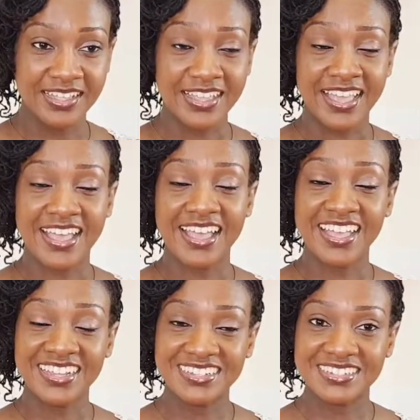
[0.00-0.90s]

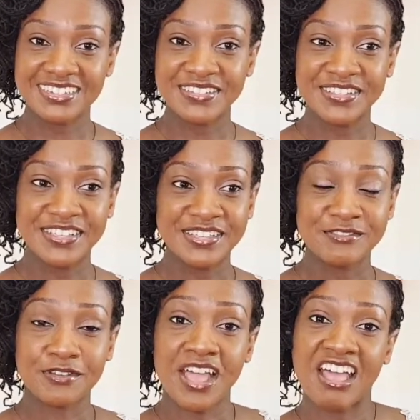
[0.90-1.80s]
And so
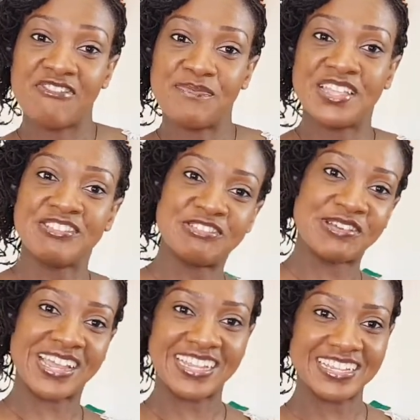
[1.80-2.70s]
I've been
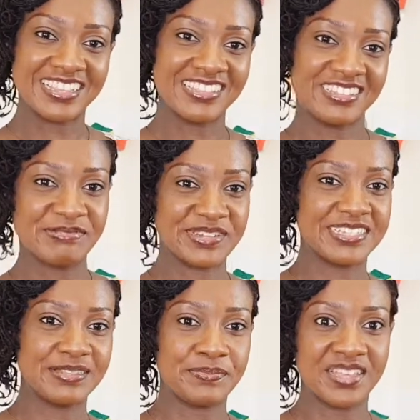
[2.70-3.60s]
trying this
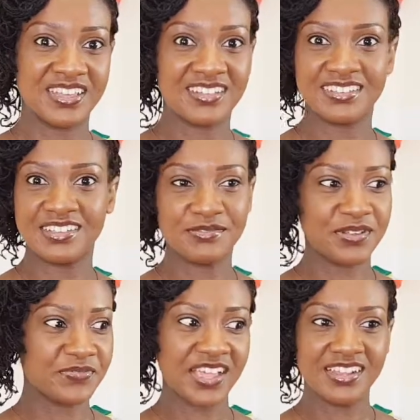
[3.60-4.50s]
recipe out, and
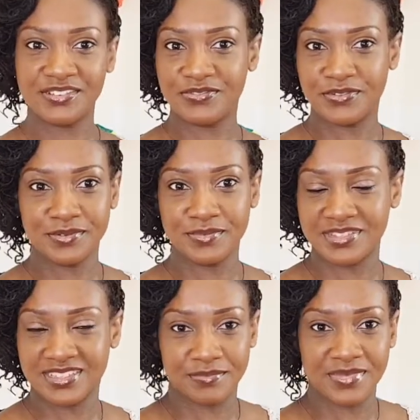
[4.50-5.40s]
we've had it for almost
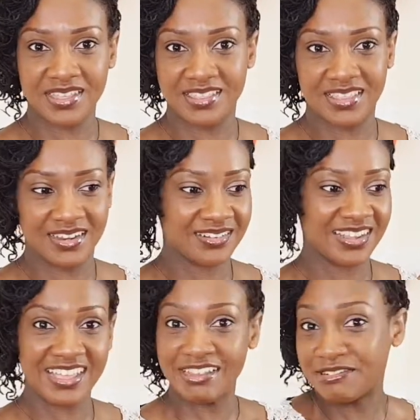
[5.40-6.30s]
a month, and
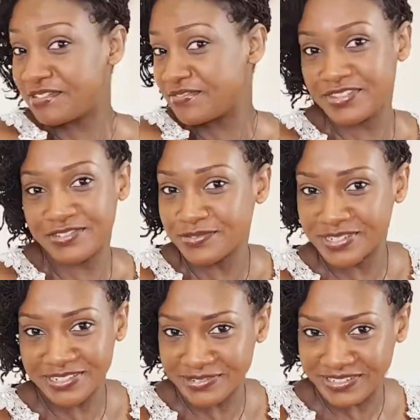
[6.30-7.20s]
I don't even know
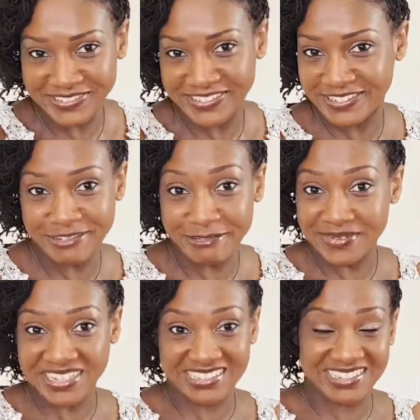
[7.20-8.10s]
whether we're going to go back to